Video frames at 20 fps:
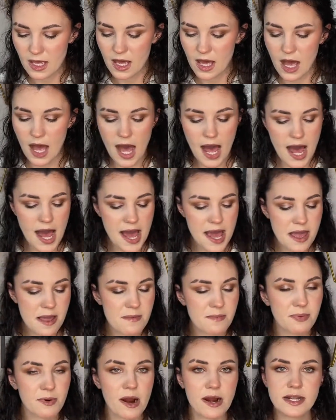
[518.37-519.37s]
I
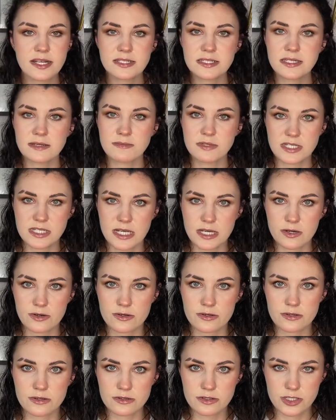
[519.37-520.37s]
brought in some
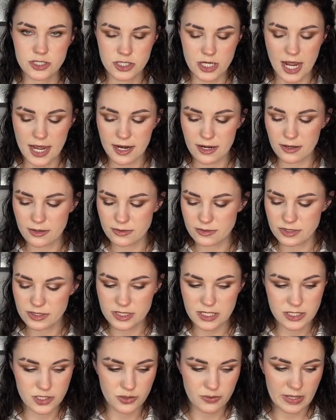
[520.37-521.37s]
single shadow
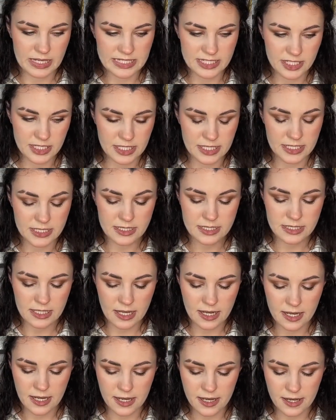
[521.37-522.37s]
situations.
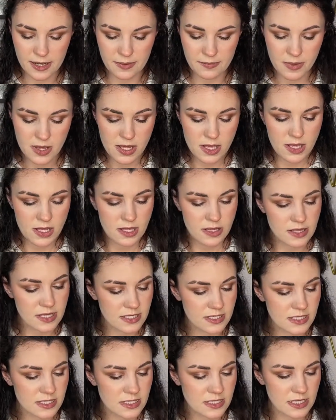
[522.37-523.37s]

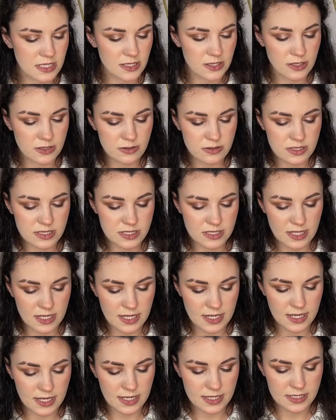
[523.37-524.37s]
This is the Nude
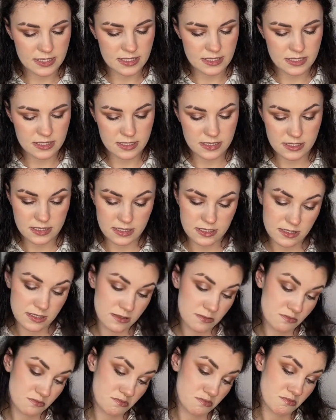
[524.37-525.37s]

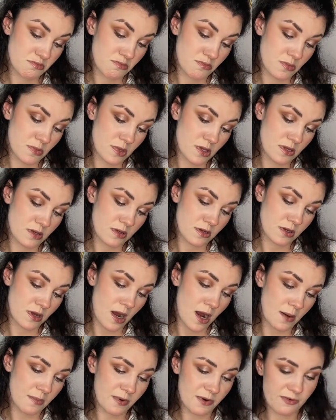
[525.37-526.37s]
Sticks
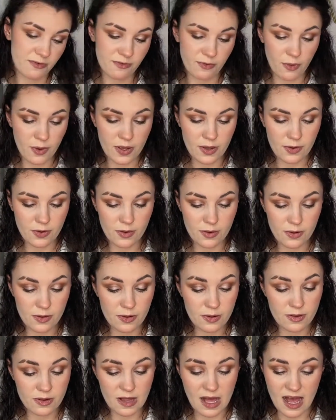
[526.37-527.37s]
Copper
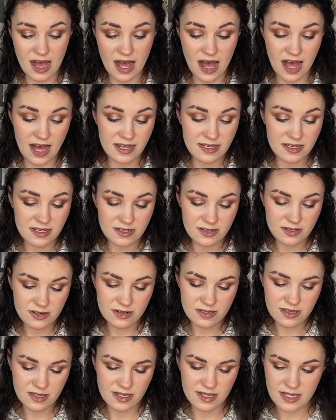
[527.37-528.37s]
Foil eye color
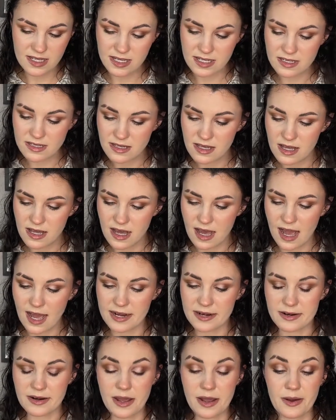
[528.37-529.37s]
thing. I
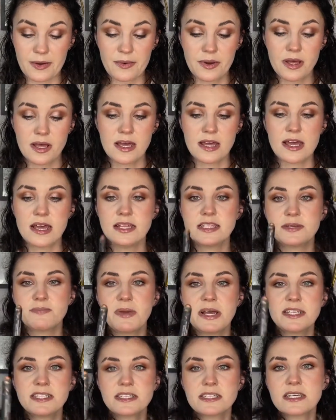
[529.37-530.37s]
don't know. It's
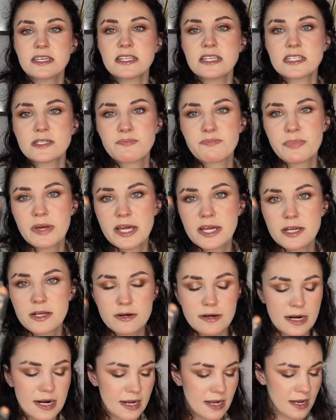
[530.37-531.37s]
basically this big
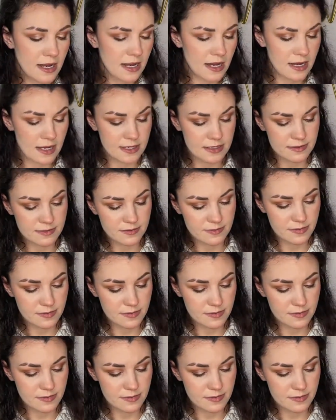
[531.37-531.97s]
crayon.